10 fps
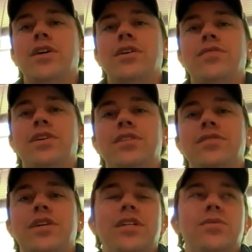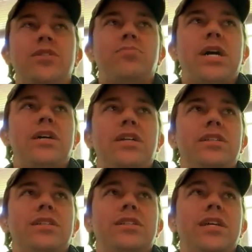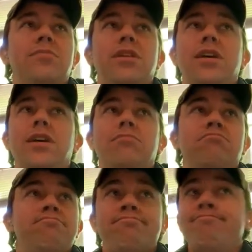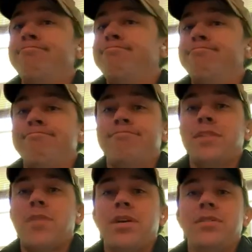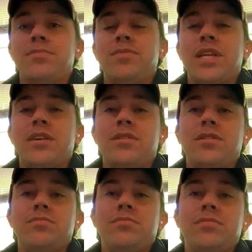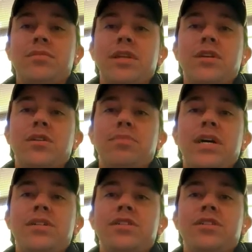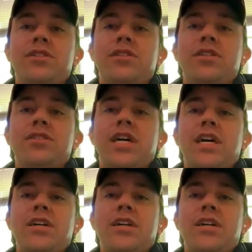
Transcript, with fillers: And if they, if his followers pile into the same thing, it's gonna move. They could have they could have piled into Goodyear